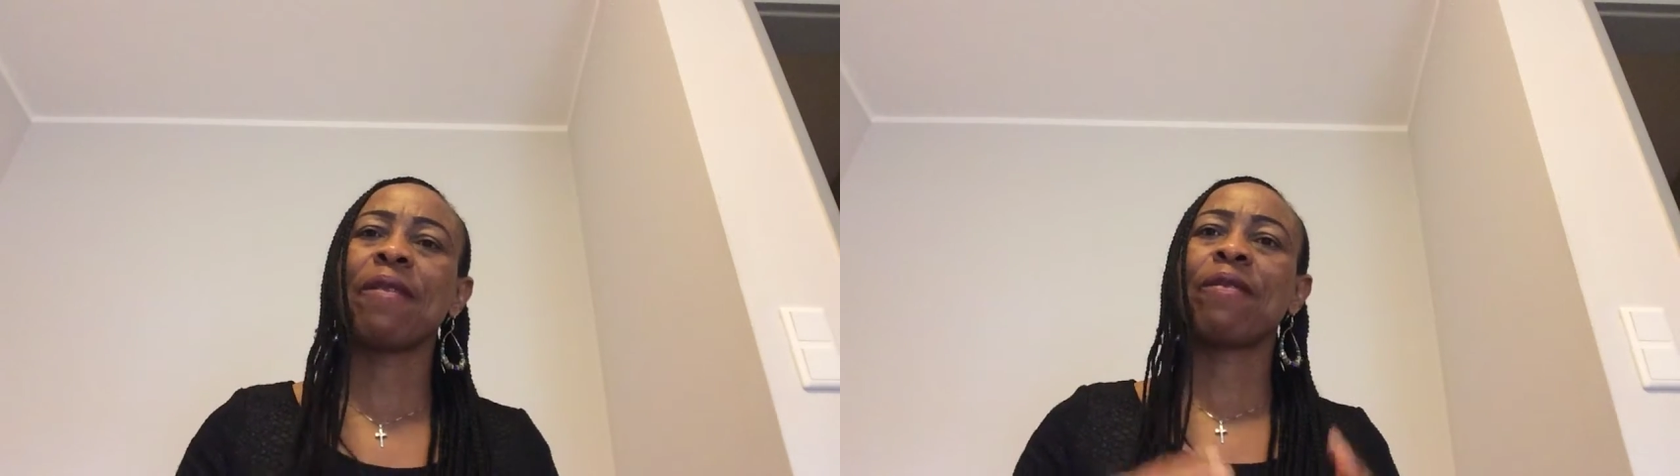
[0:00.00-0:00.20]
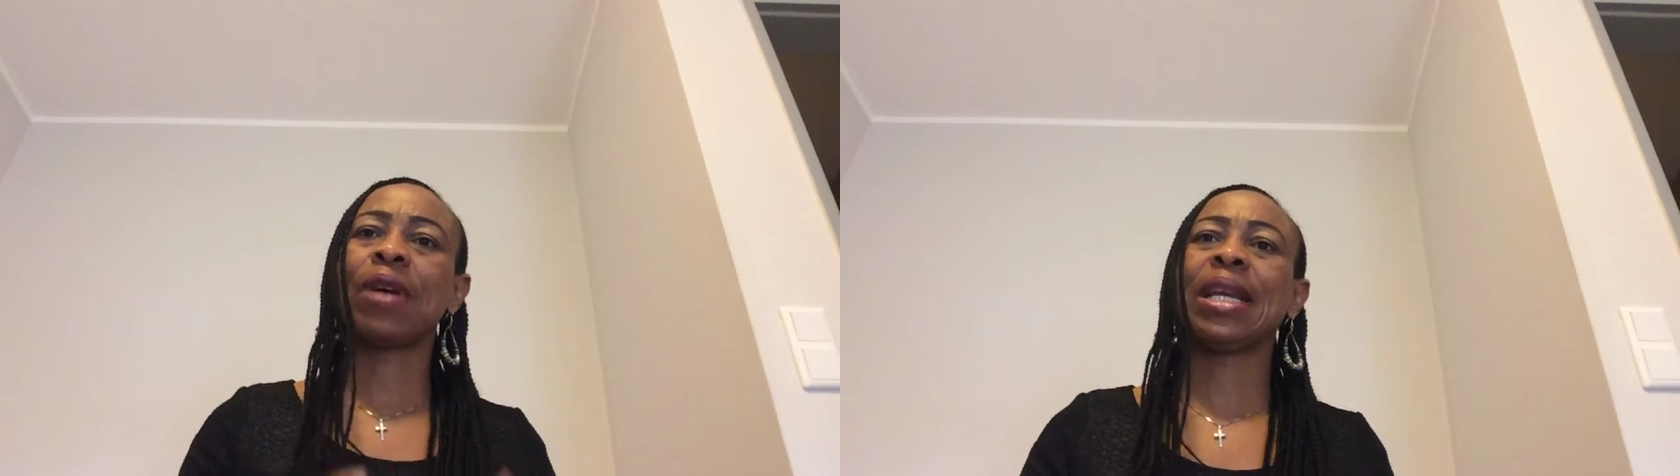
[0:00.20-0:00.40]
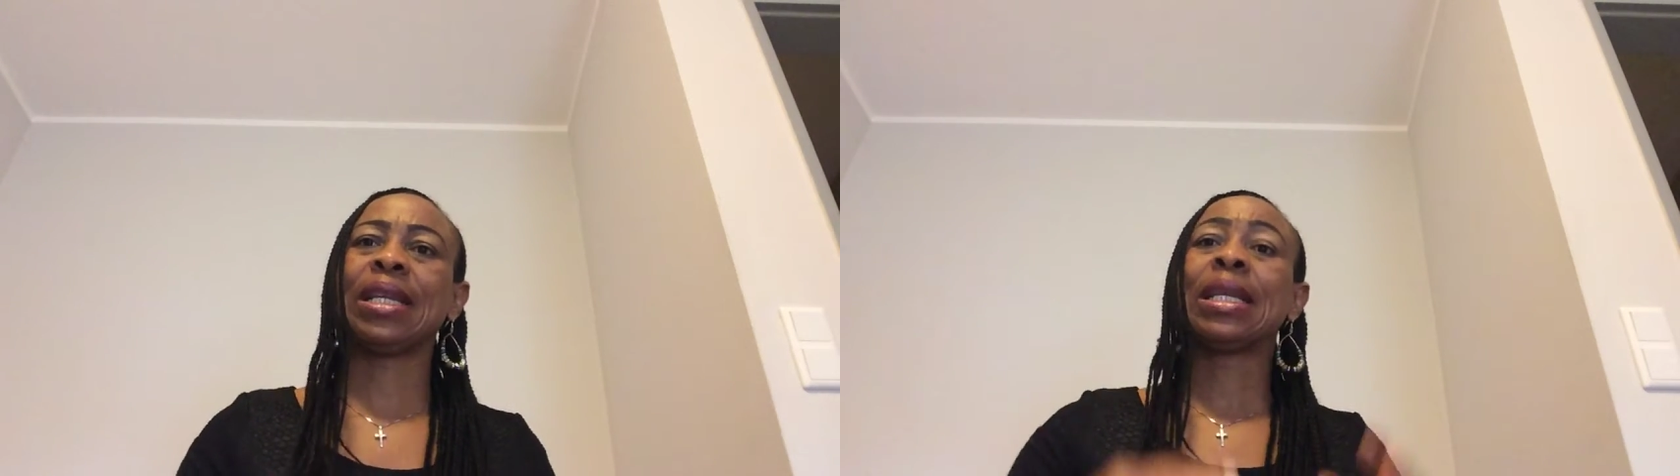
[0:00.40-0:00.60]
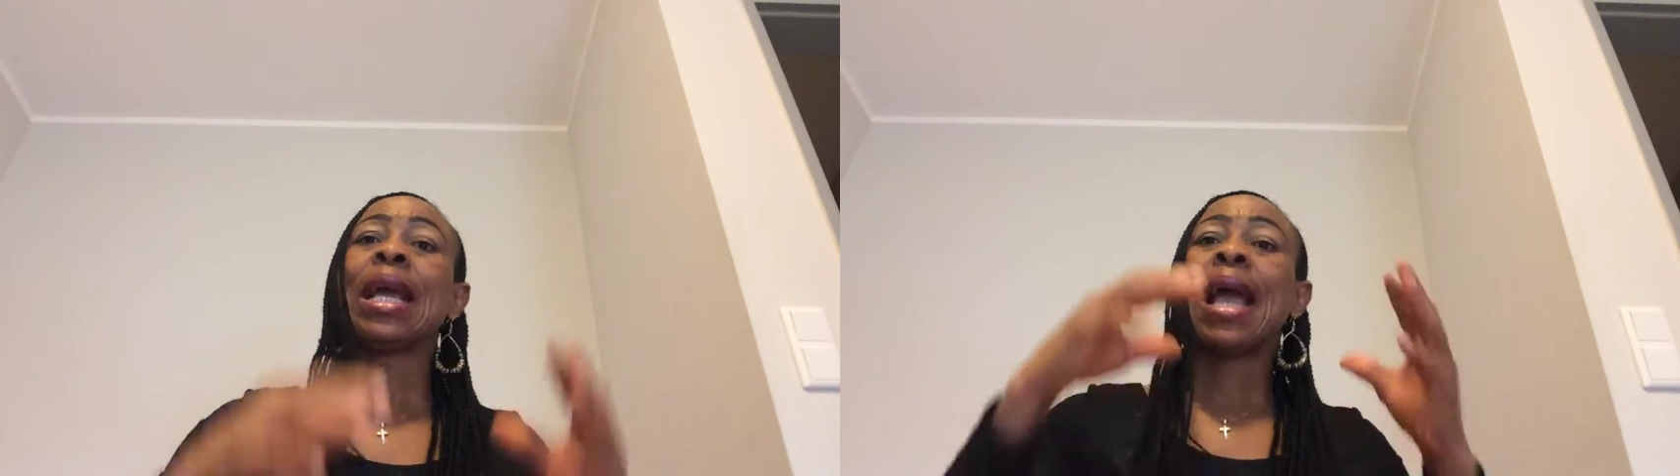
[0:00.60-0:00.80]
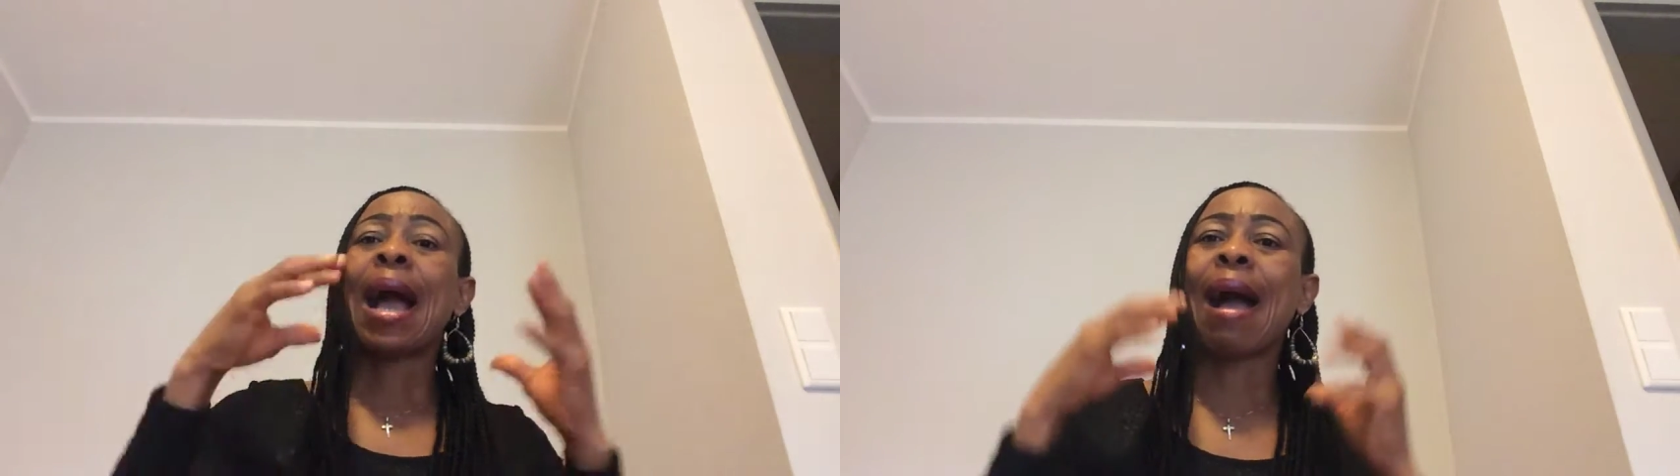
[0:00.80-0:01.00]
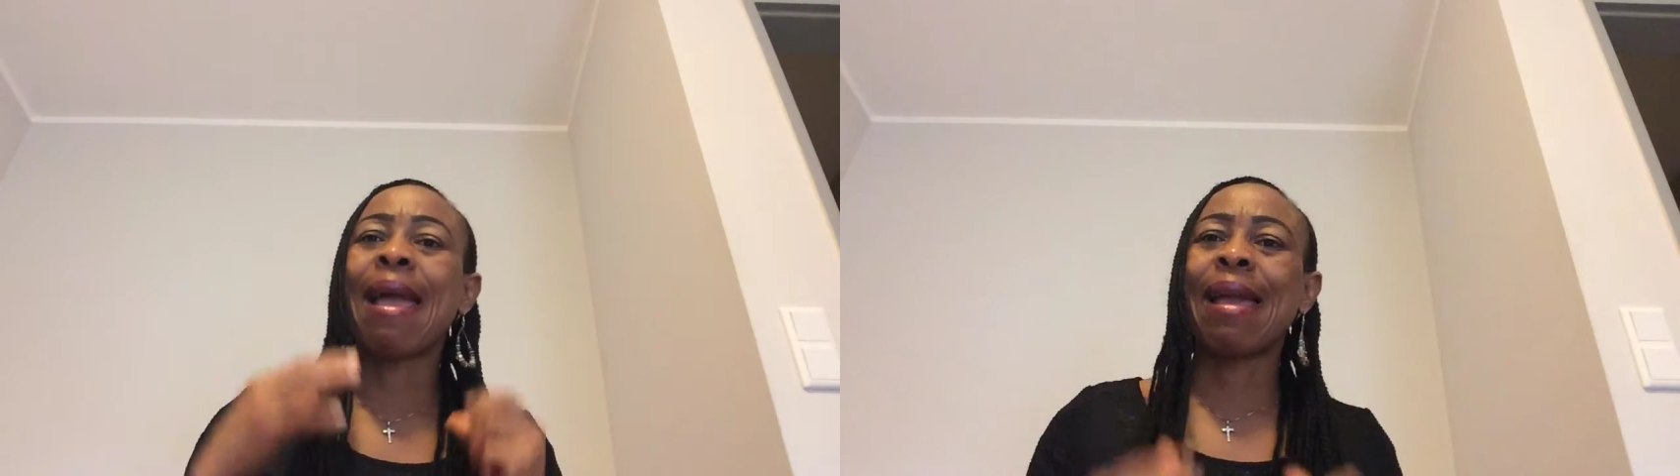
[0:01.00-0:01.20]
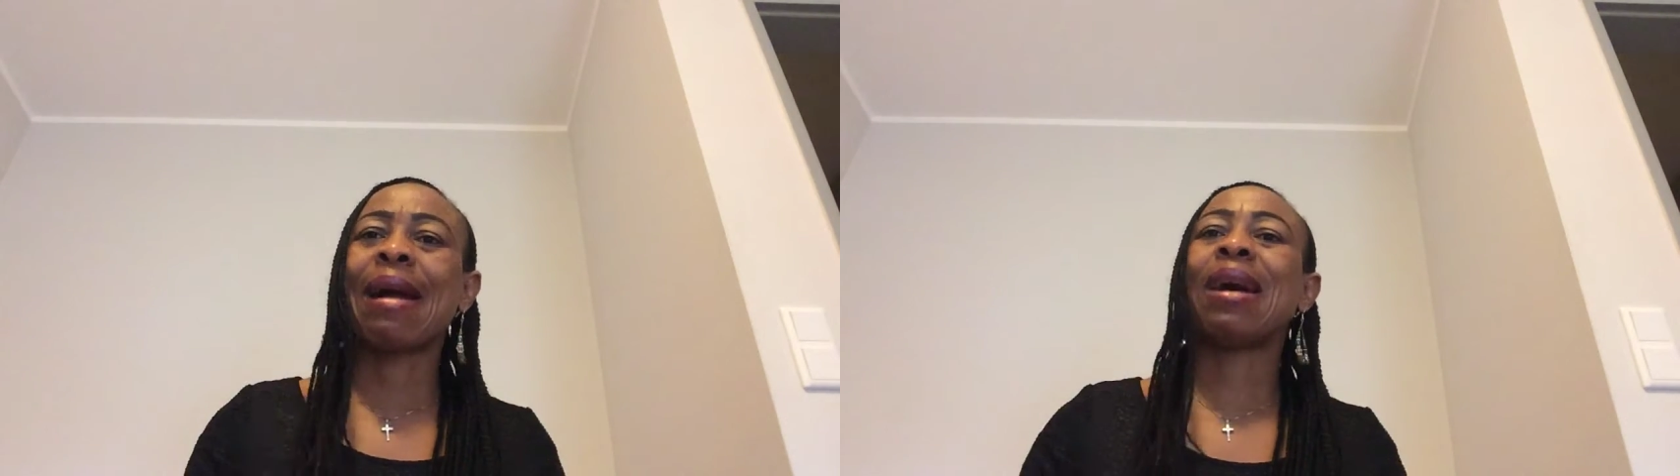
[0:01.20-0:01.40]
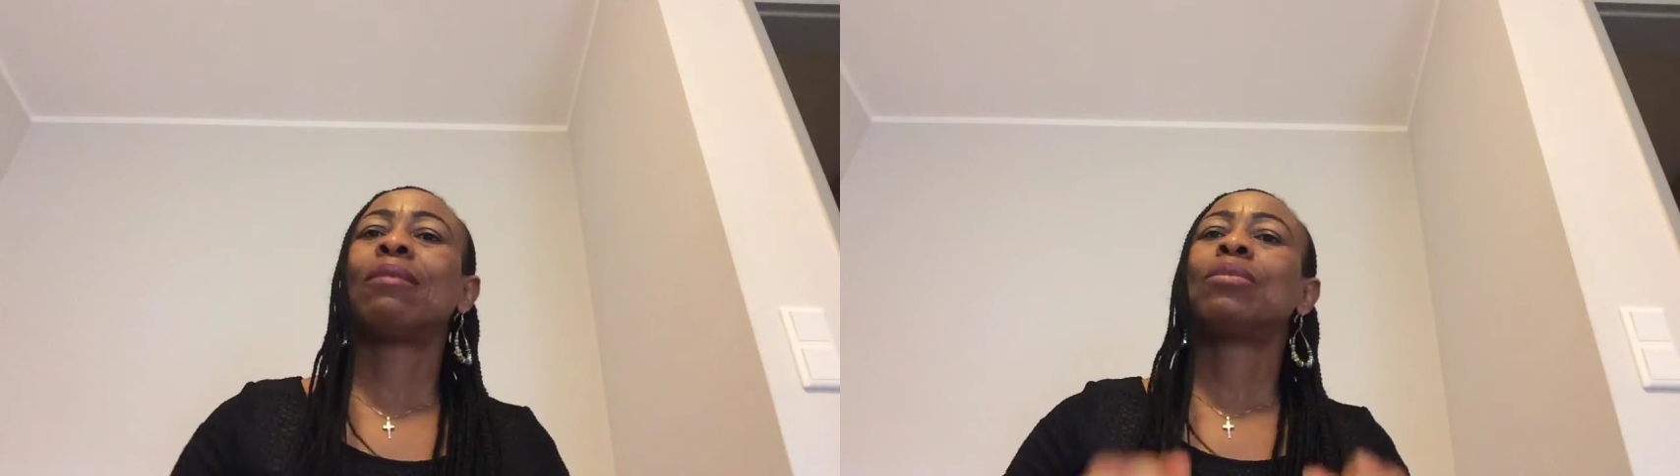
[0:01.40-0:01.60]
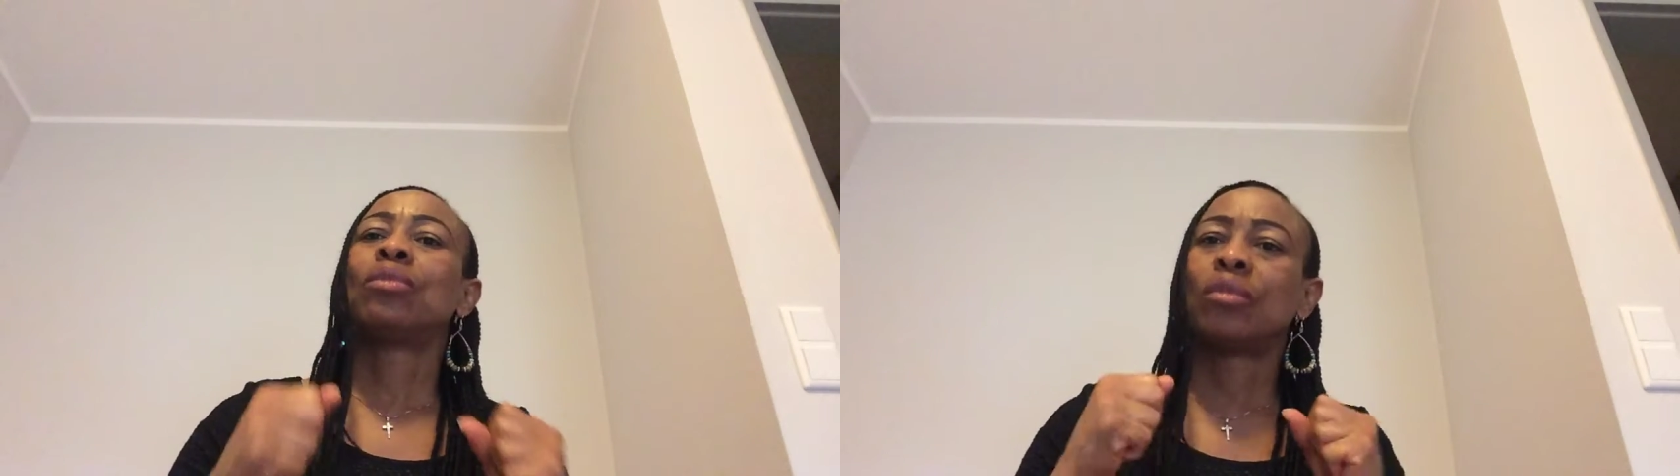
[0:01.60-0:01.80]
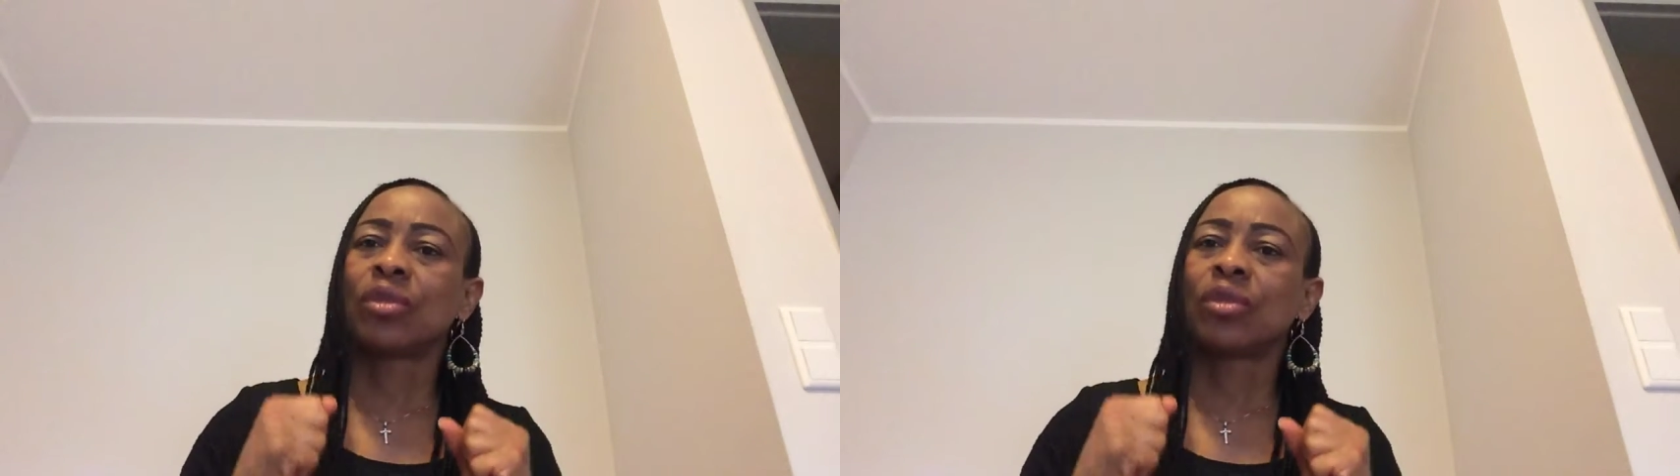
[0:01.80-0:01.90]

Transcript: fine, I'm